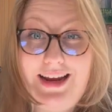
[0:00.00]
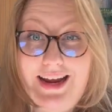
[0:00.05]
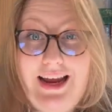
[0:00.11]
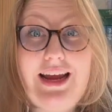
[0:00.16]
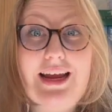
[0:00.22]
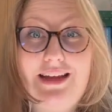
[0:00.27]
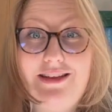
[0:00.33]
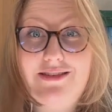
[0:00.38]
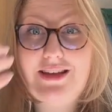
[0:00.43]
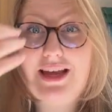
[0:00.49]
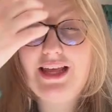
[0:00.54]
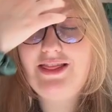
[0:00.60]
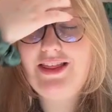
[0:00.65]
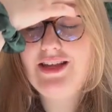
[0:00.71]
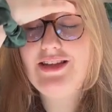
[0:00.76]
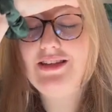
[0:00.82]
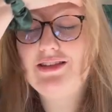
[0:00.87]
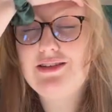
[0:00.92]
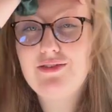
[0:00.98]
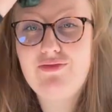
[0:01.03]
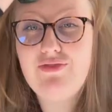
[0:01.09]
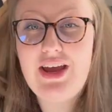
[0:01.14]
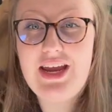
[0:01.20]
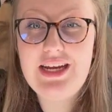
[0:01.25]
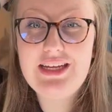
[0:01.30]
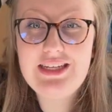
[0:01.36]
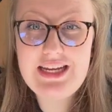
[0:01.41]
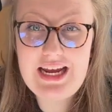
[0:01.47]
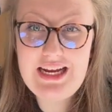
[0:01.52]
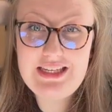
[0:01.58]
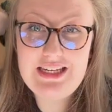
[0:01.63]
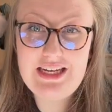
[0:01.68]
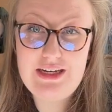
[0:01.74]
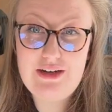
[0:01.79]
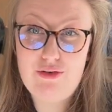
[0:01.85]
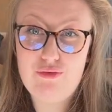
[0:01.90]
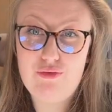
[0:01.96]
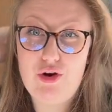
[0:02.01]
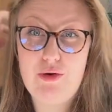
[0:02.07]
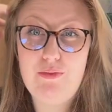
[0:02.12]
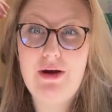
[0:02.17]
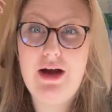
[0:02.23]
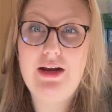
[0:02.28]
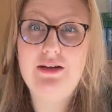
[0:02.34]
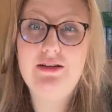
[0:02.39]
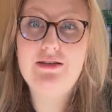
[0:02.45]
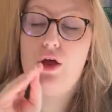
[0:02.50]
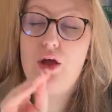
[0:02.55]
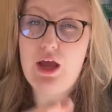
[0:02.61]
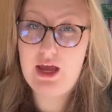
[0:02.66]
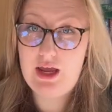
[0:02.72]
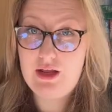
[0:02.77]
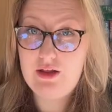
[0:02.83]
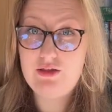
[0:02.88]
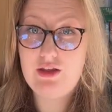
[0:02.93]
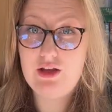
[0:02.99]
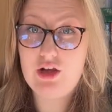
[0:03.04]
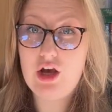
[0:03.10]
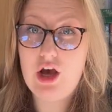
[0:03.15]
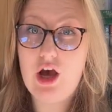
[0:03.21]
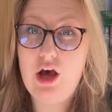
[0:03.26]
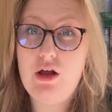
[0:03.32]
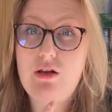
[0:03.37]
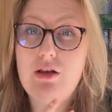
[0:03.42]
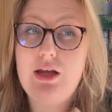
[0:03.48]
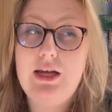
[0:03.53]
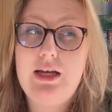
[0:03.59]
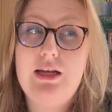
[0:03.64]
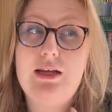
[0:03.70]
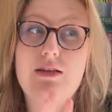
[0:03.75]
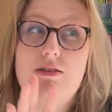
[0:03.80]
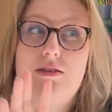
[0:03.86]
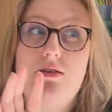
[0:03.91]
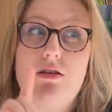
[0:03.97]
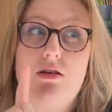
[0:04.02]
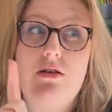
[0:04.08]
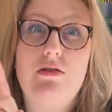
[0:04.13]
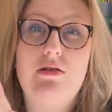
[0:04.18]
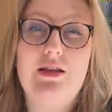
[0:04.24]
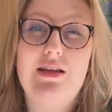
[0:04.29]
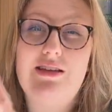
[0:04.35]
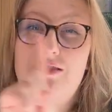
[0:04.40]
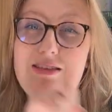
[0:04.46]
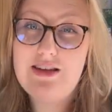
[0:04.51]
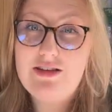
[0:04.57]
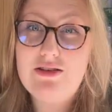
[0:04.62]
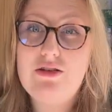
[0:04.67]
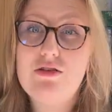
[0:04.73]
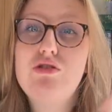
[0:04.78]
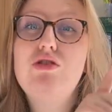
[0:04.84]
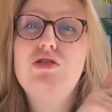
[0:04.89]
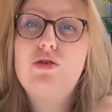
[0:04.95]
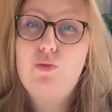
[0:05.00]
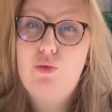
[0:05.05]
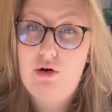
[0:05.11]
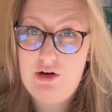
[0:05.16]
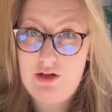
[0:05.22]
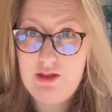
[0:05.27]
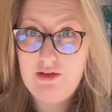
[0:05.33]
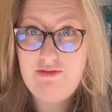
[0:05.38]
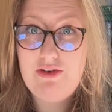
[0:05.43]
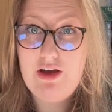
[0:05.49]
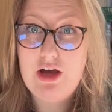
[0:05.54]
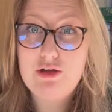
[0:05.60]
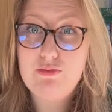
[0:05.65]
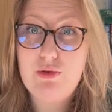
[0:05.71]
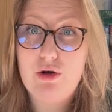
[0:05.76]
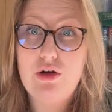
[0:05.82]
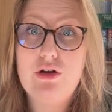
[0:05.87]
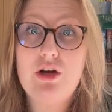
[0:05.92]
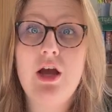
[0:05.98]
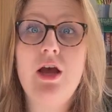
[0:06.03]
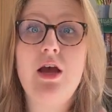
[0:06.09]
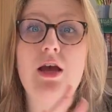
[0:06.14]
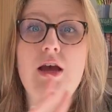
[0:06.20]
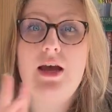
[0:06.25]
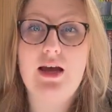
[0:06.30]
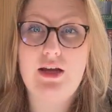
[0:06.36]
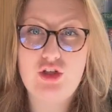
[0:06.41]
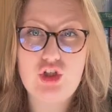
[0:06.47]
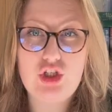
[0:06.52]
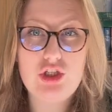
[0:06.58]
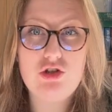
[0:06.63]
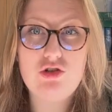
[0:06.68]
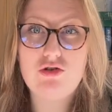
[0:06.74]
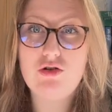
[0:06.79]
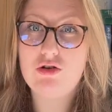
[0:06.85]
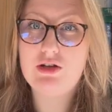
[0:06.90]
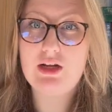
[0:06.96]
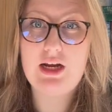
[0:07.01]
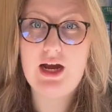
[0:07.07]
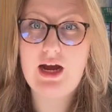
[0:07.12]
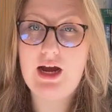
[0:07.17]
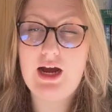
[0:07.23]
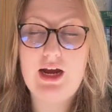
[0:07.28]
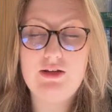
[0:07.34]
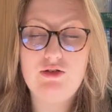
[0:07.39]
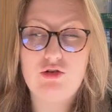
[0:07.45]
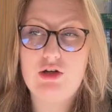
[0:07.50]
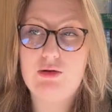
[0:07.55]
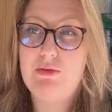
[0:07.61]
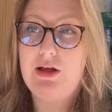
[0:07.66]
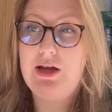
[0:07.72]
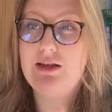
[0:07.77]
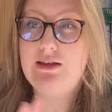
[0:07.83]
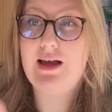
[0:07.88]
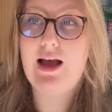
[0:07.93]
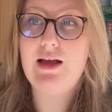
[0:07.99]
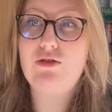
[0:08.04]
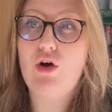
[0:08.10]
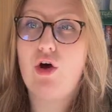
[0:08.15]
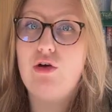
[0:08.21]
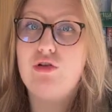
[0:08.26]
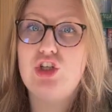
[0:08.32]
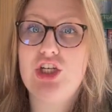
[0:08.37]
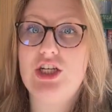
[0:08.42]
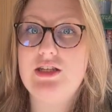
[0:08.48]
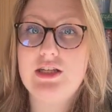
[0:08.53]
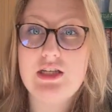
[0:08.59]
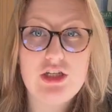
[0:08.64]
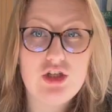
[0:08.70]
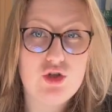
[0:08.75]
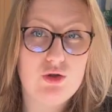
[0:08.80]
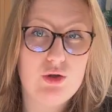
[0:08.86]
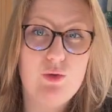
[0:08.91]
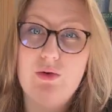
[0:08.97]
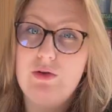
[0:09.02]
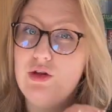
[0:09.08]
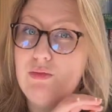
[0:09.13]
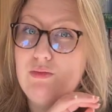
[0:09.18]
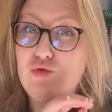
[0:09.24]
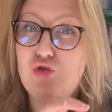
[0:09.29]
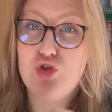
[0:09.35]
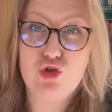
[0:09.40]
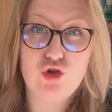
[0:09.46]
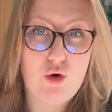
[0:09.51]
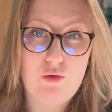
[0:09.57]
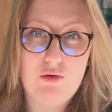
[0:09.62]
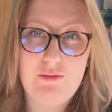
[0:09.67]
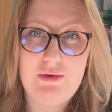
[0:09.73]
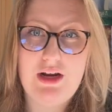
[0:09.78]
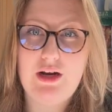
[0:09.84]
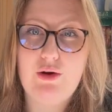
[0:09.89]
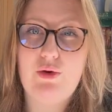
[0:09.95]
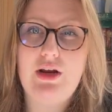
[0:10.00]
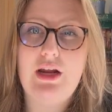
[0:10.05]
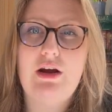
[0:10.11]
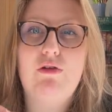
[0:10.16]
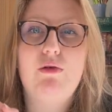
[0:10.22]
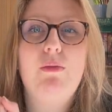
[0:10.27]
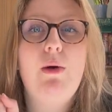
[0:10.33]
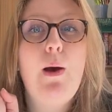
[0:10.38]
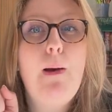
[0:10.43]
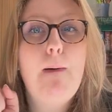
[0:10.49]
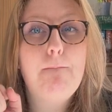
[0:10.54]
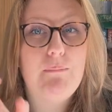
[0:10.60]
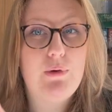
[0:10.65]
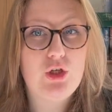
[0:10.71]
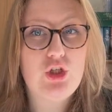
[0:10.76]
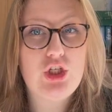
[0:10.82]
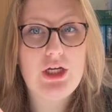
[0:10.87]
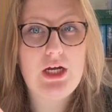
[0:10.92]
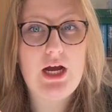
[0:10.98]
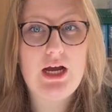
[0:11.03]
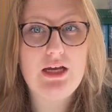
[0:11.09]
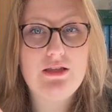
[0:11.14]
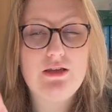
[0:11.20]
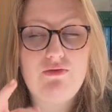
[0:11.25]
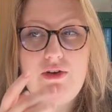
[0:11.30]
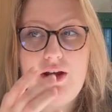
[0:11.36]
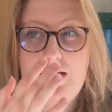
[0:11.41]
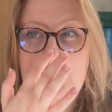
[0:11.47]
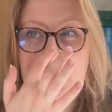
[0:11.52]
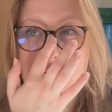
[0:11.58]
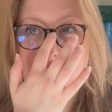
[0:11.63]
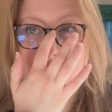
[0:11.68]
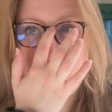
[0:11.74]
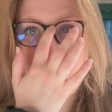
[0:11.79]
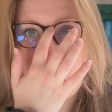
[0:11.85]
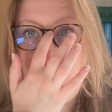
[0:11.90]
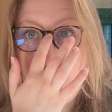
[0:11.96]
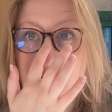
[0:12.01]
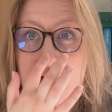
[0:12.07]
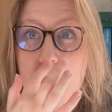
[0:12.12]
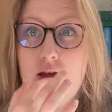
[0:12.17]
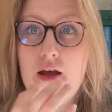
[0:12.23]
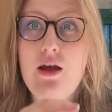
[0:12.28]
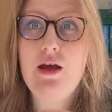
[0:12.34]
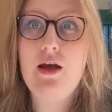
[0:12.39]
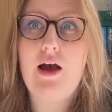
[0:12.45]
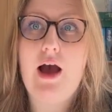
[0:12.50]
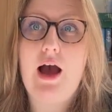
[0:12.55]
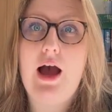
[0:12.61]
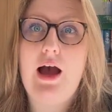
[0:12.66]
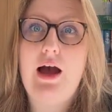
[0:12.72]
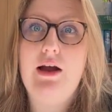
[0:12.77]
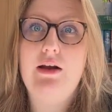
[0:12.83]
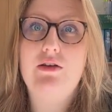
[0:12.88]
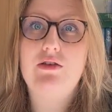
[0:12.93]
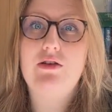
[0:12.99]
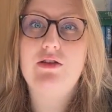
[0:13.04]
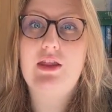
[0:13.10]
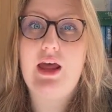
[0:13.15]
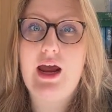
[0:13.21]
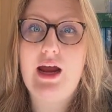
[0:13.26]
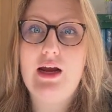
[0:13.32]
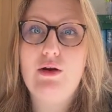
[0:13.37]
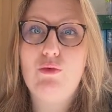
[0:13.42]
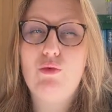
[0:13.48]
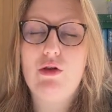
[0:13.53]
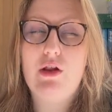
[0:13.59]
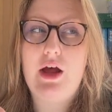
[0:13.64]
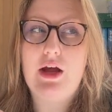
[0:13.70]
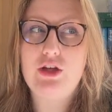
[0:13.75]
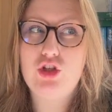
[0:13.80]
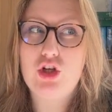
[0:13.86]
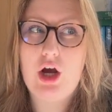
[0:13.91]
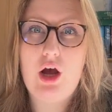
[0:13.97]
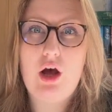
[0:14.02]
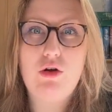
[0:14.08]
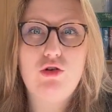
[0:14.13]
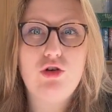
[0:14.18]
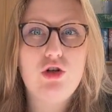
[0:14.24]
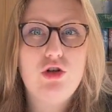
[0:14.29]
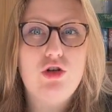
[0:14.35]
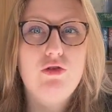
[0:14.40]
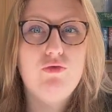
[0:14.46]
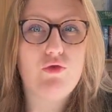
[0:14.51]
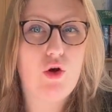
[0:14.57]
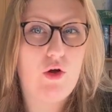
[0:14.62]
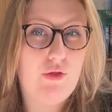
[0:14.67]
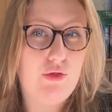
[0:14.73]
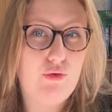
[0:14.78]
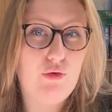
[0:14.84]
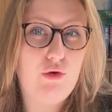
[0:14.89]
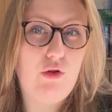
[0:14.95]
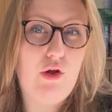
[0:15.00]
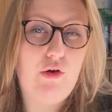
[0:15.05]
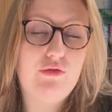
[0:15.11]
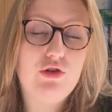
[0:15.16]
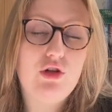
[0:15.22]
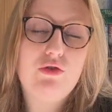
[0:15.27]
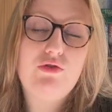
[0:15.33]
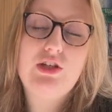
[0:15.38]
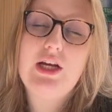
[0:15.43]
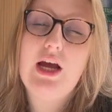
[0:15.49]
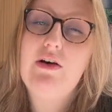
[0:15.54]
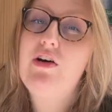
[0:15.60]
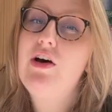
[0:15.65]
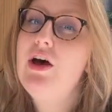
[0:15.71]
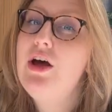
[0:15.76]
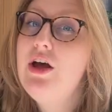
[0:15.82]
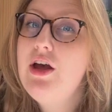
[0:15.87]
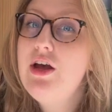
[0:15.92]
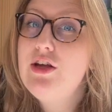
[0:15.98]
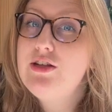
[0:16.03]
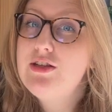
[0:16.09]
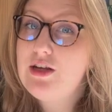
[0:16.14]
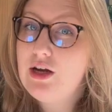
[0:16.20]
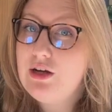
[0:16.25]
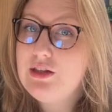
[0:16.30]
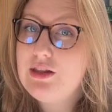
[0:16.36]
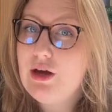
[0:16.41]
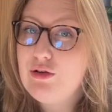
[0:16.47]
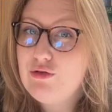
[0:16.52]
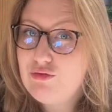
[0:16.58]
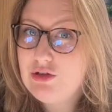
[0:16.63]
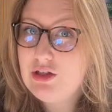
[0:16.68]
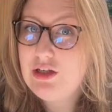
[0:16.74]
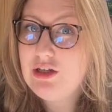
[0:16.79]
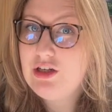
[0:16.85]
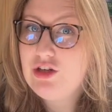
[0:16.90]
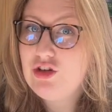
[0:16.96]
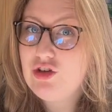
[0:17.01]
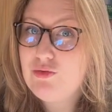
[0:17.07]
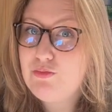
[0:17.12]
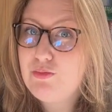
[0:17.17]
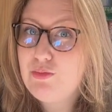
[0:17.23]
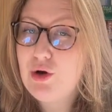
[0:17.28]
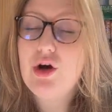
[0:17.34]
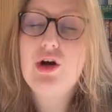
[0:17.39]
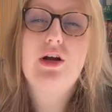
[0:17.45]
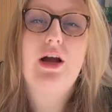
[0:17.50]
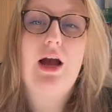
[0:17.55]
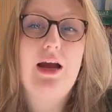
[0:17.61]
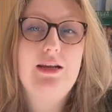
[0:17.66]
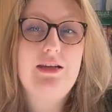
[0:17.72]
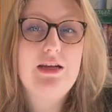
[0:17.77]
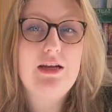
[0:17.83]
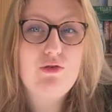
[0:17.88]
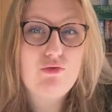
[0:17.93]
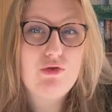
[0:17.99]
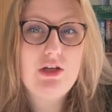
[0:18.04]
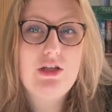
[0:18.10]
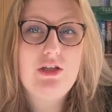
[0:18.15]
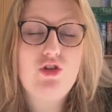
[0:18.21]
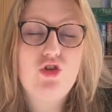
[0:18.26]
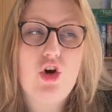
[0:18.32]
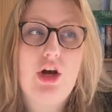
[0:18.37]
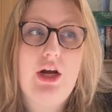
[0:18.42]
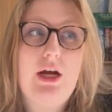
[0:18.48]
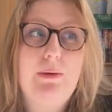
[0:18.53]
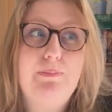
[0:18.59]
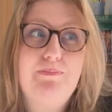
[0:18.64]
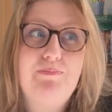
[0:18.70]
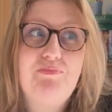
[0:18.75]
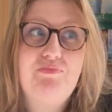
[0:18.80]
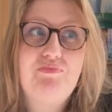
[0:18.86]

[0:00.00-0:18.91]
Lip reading: it is. This is a fake dating romance. The girl is the sister to the one in the first book and she does not date ice hockey players at all. She has a history with them, does not want to be anywhere near them, but she has to fake date this guy, and they were like childhood, have gone through a lot of stuff together. So that was really a good book. I did really enjoy it.